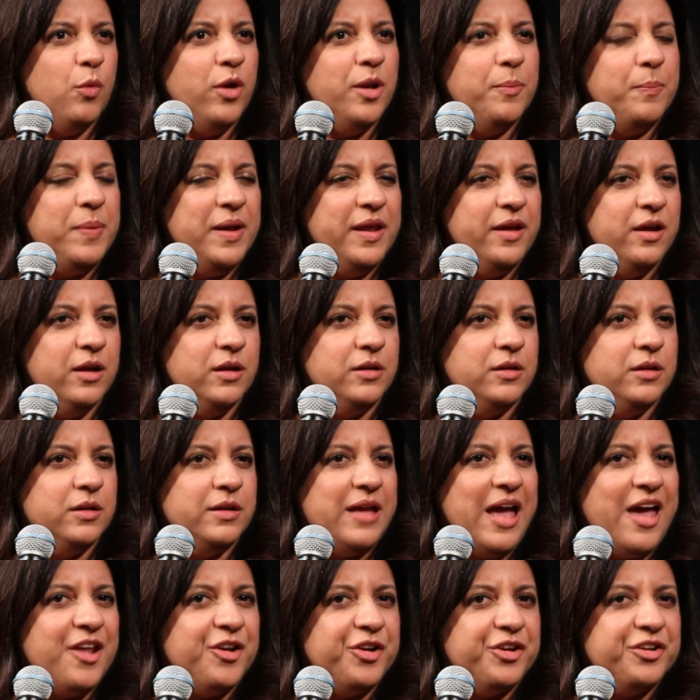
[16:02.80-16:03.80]
want to play a
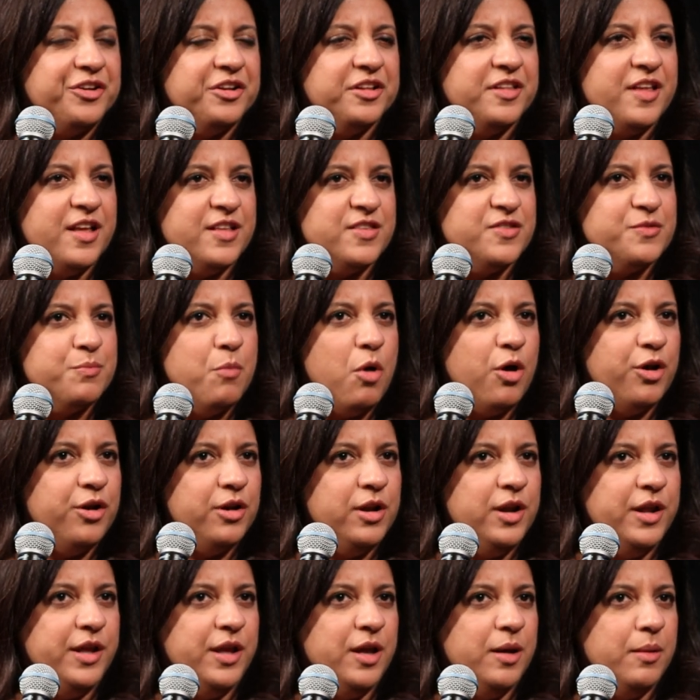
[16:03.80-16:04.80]
character that's
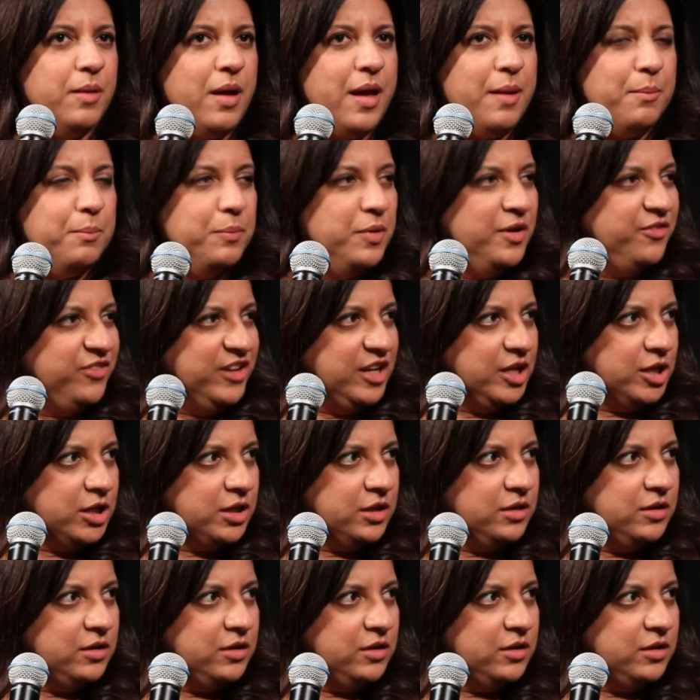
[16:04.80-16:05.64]
morally ambivalent.